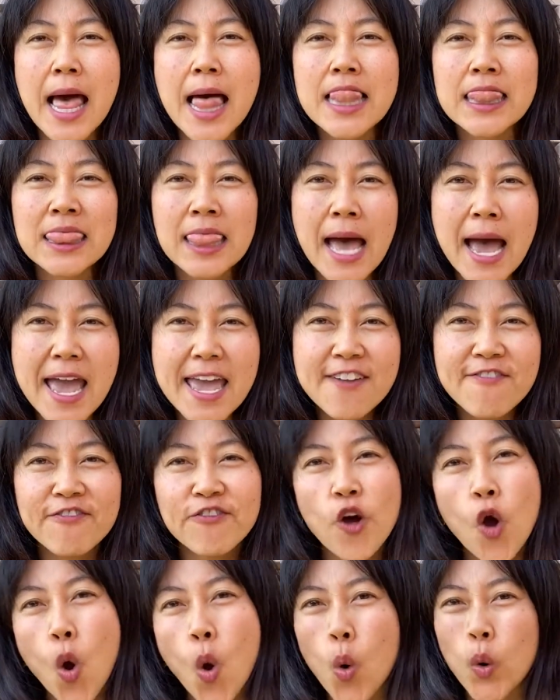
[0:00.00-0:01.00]
life
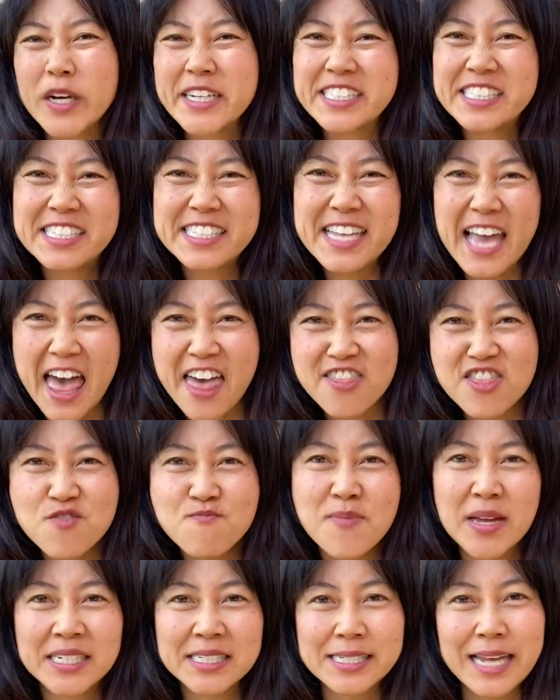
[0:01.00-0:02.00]
or death
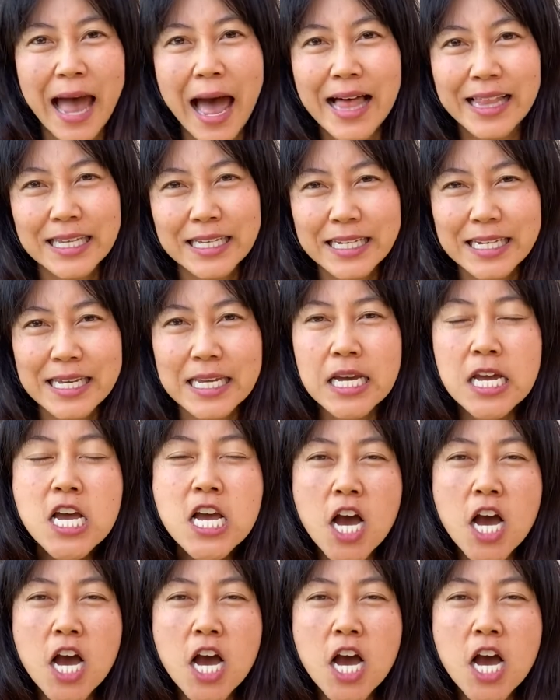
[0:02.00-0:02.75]
mentality